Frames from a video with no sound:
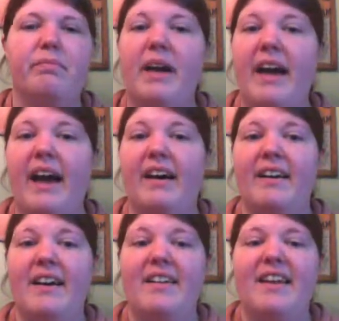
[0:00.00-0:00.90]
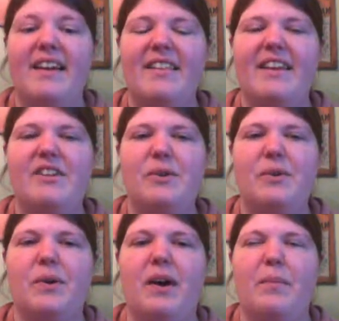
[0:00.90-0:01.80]
but yeah, they they
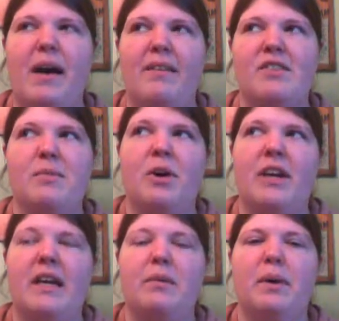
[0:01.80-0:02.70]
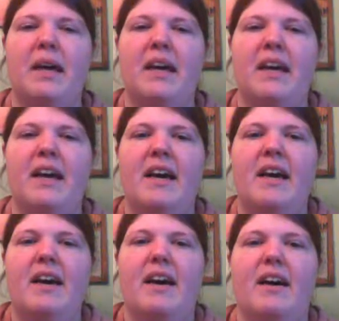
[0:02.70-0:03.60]
do um, have some on eBay
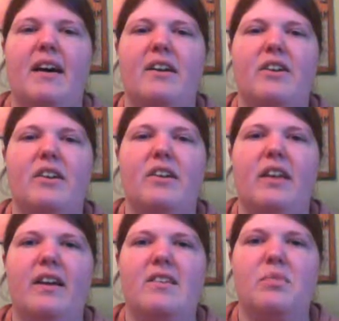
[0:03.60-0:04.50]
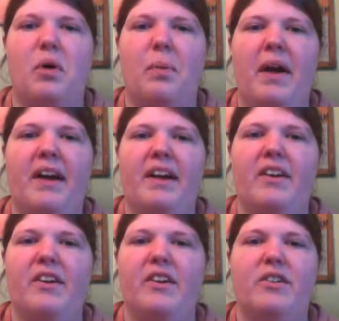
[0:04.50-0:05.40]
uh, under like small pet
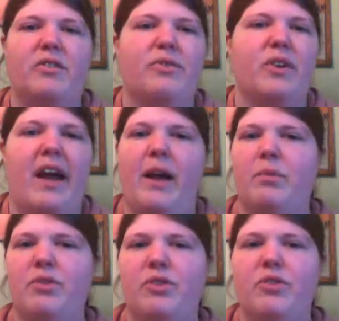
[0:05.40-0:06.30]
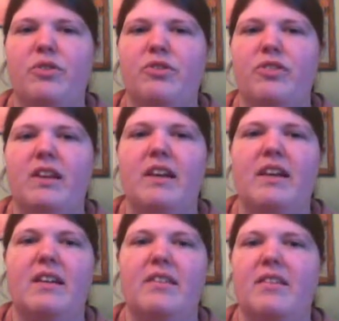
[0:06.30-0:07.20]
carriers for hamsters
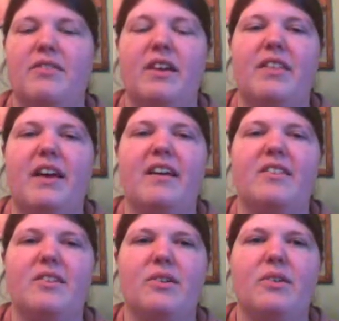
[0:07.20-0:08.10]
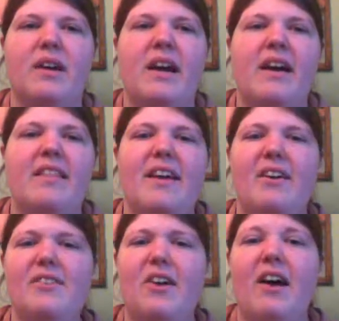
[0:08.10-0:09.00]
and stuff like that. So they
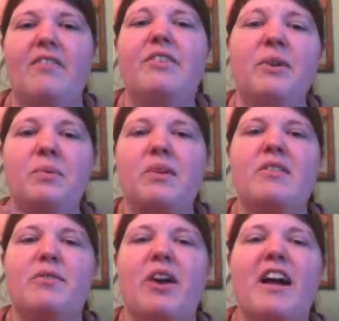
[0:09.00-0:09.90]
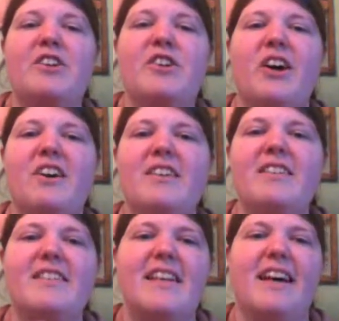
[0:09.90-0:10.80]
also have little ones for
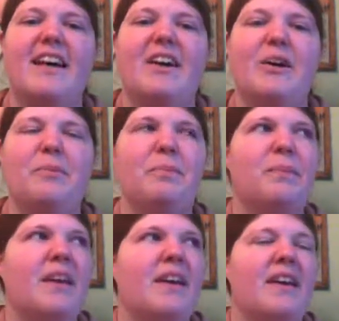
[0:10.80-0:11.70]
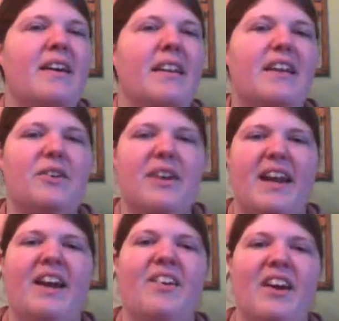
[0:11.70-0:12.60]
hedgehogs that um, like you
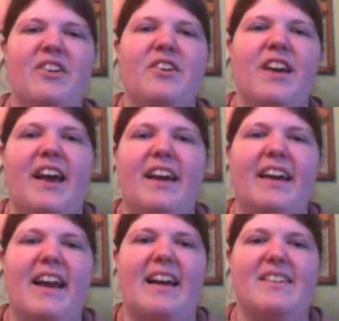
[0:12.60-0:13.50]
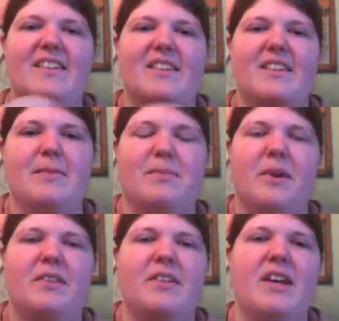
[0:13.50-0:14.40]
can hang around your neck and it has a
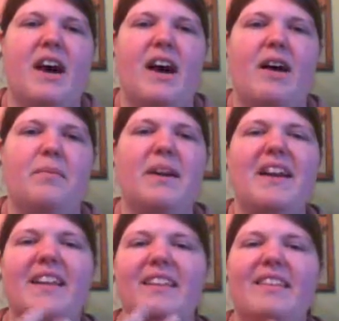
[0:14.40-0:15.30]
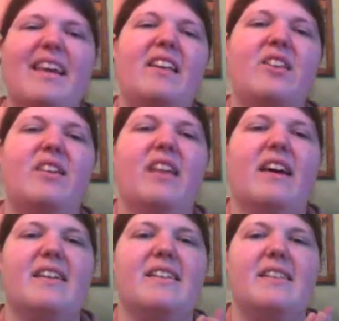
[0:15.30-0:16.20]
zipper on the top. But it they look
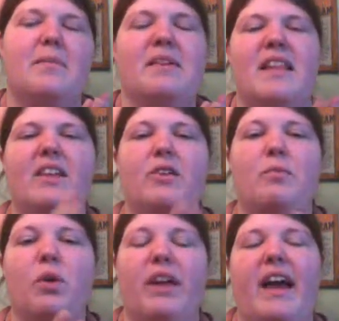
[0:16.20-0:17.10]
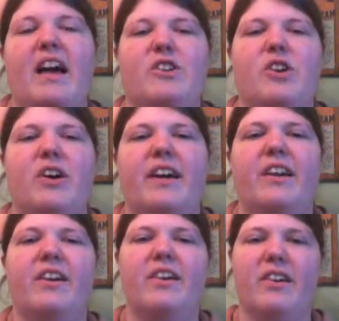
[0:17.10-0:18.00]
less. I mean, they look more like a hedgehog
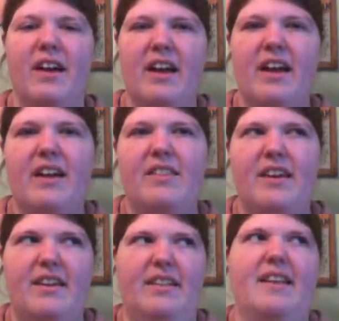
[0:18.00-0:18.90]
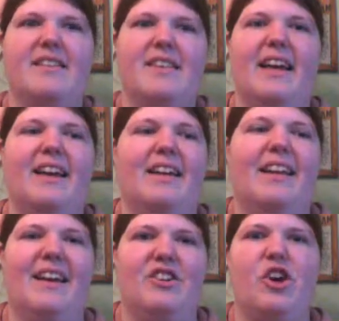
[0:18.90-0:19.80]
carrier than less like a
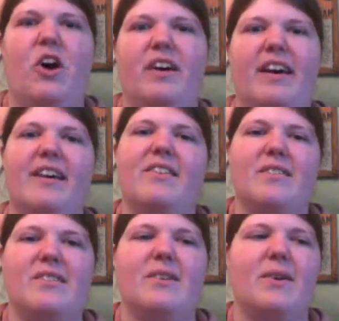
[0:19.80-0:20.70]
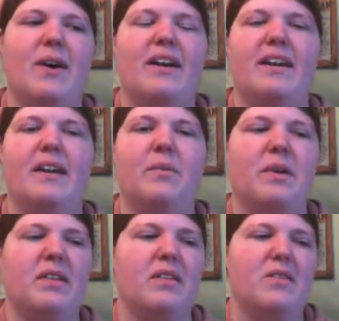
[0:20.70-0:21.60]
like a dog kennel. So I didn't get
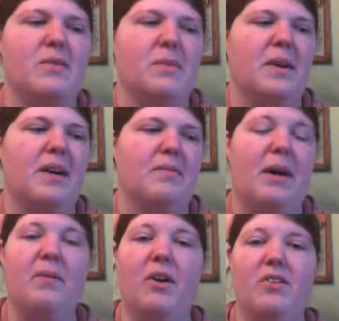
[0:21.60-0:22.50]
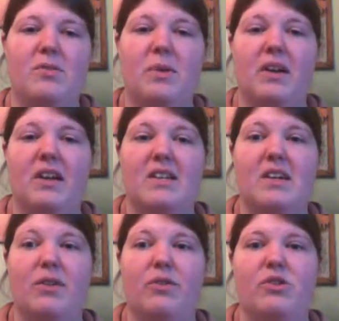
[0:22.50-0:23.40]
one of those, but um, that would also be a good
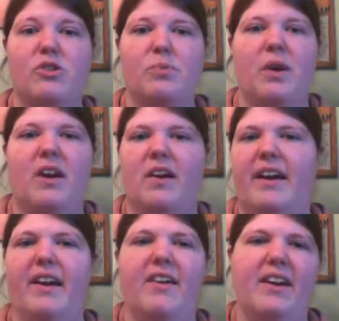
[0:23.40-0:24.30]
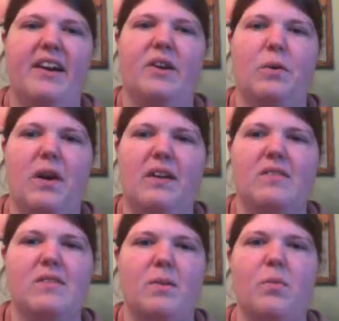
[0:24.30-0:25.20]
idea if you're just planning on carrying it
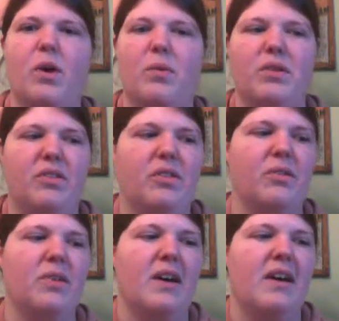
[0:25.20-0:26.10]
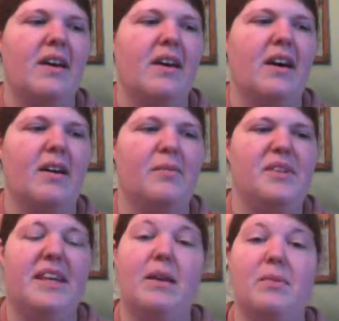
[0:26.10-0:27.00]
around somewhere with you um,
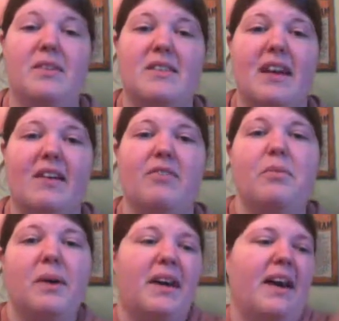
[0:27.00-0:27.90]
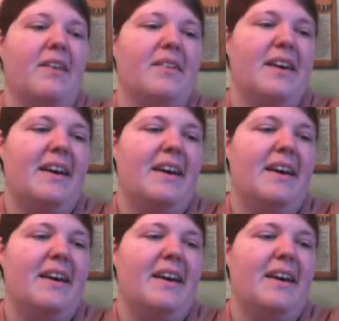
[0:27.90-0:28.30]
to keep it safe. But yeah.